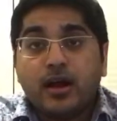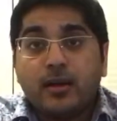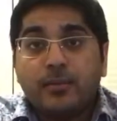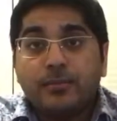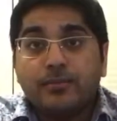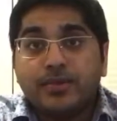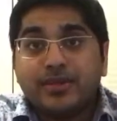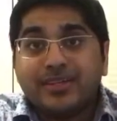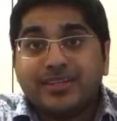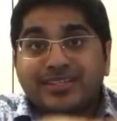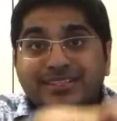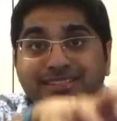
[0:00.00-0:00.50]

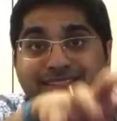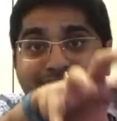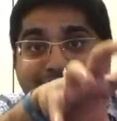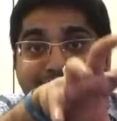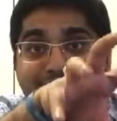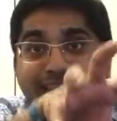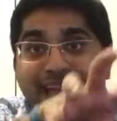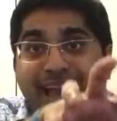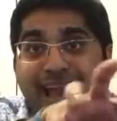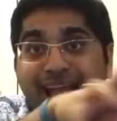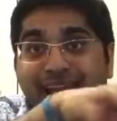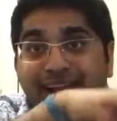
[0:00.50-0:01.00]
because
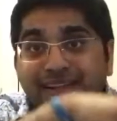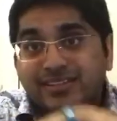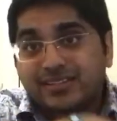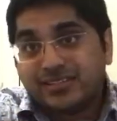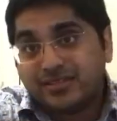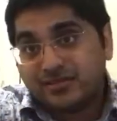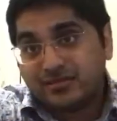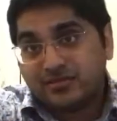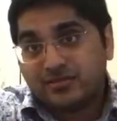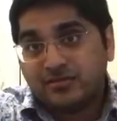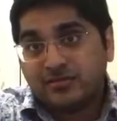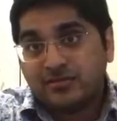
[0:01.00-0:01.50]
that
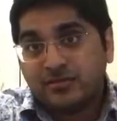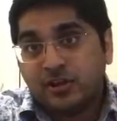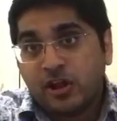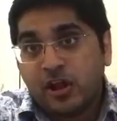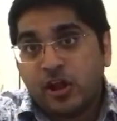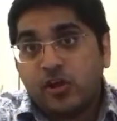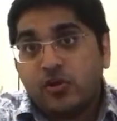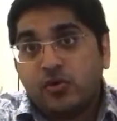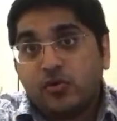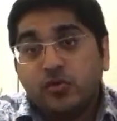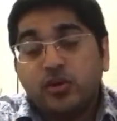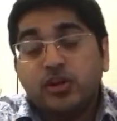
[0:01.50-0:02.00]

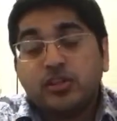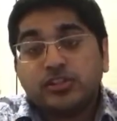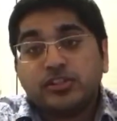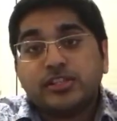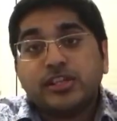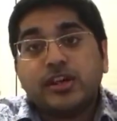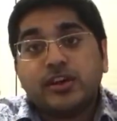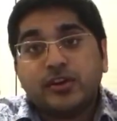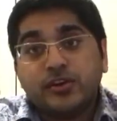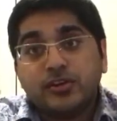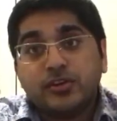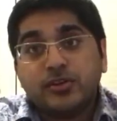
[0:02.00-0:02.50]
will
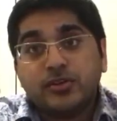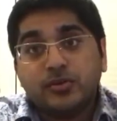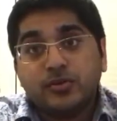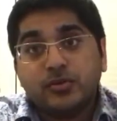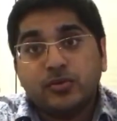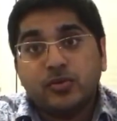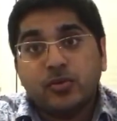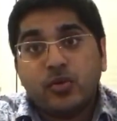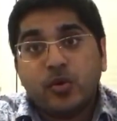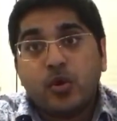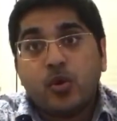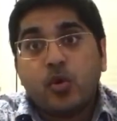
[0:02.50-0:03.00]
tell
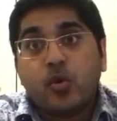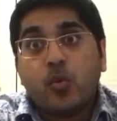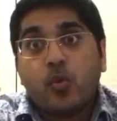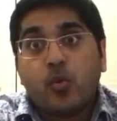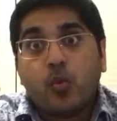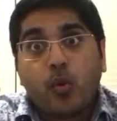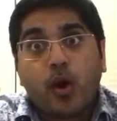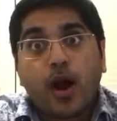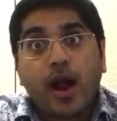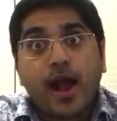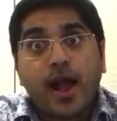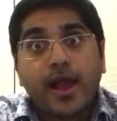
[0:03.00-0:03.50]
you
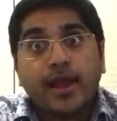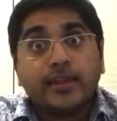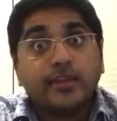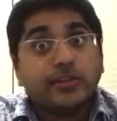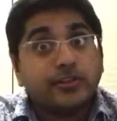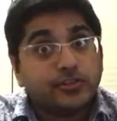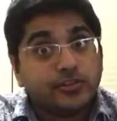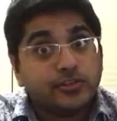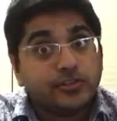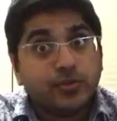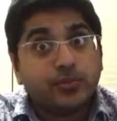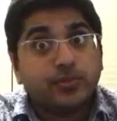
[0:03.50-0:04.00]
why you
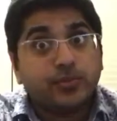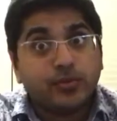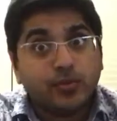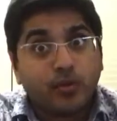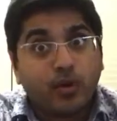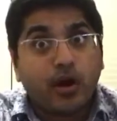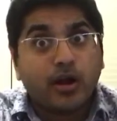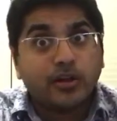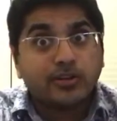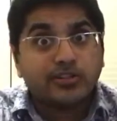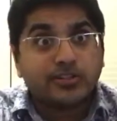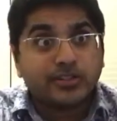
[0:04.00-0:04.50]
should be
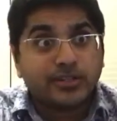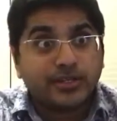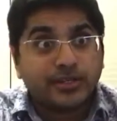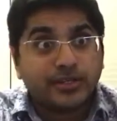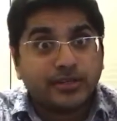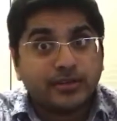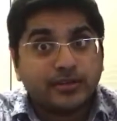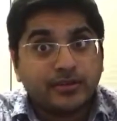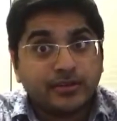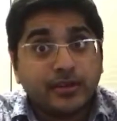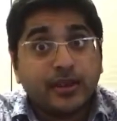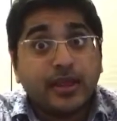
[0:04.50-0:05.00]

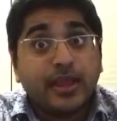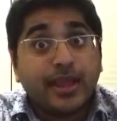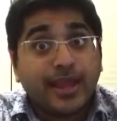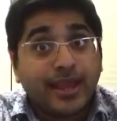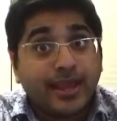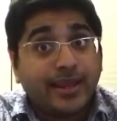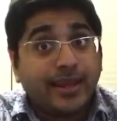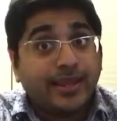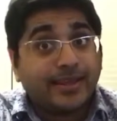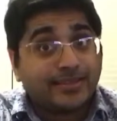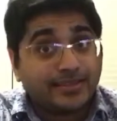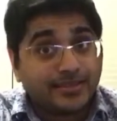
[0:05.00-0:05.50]
watching
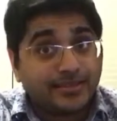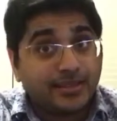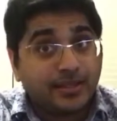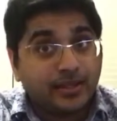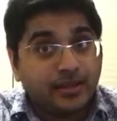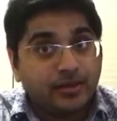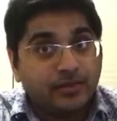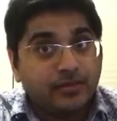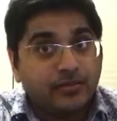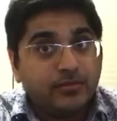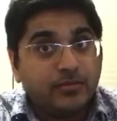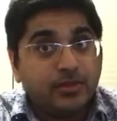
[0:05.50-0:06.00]

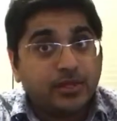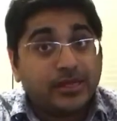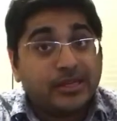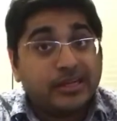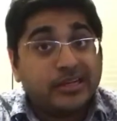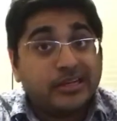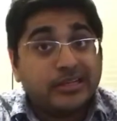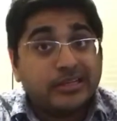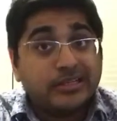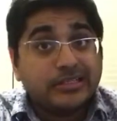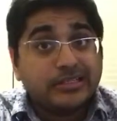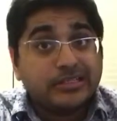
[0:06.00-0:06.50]
NXT,
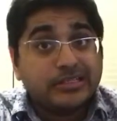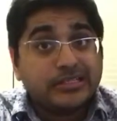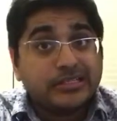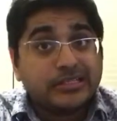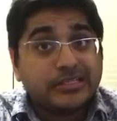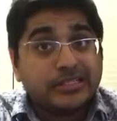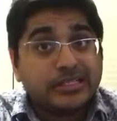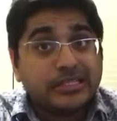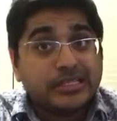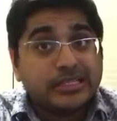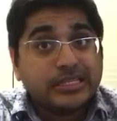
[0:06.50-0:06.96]
because